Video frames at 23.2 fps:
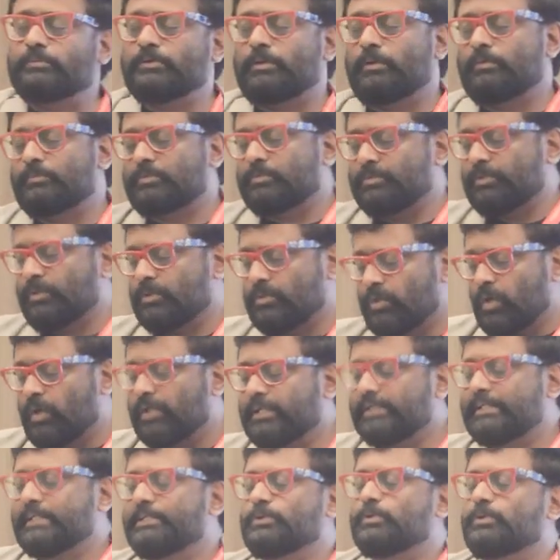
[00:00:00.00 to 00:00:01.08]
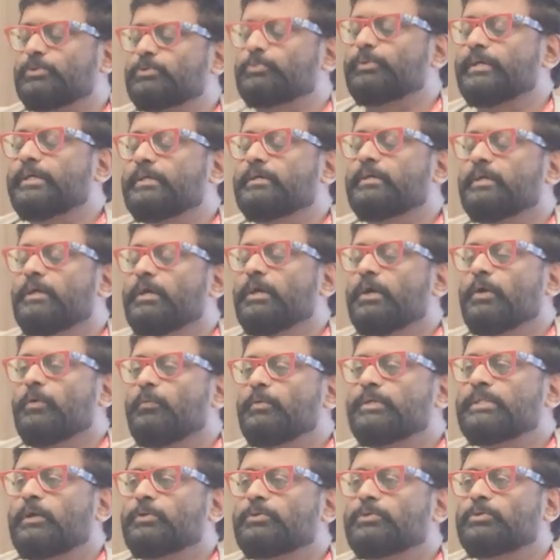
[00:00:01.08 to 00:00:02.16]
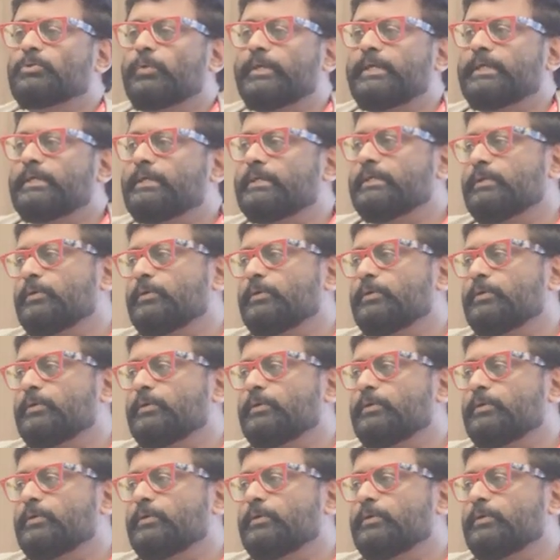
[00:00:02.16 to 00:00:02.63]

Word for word: your content you're doing without knowing,